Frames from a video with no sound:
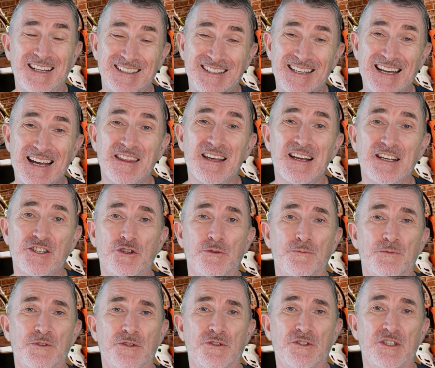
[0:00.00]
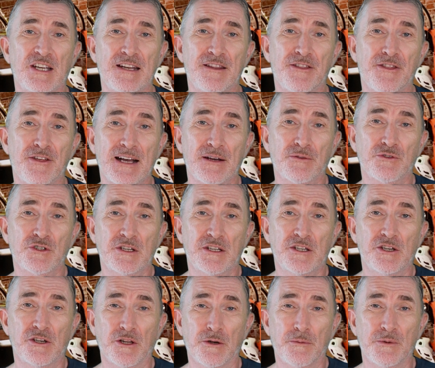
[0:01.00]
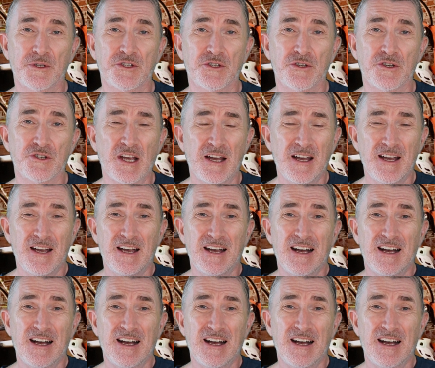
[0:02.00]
Now that's up to 10,000 kilometres,